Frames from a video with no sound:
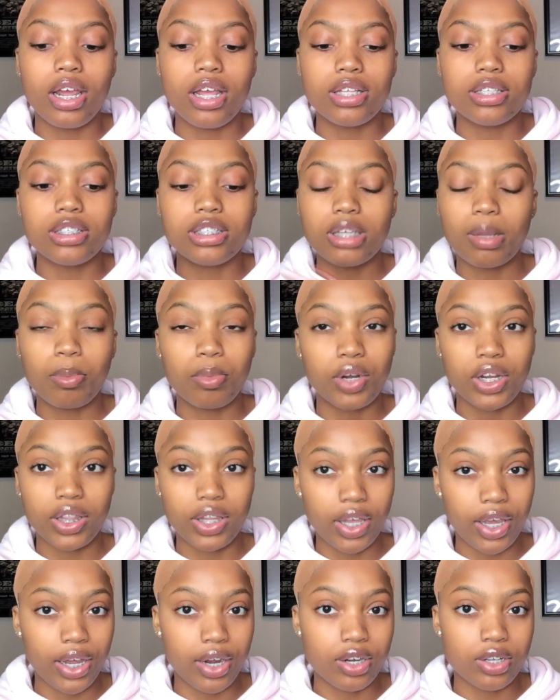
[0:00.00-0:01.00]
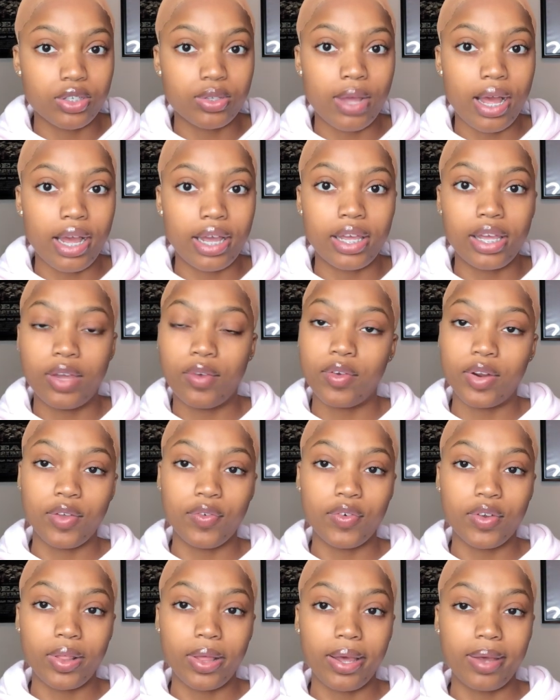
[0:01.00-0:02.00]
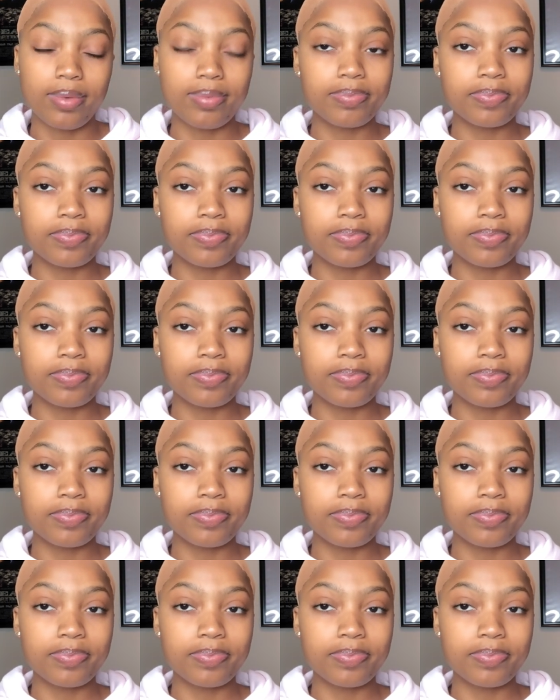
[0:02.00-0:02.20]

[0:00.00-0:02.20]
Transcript: and separate the hair so I can get ready for that.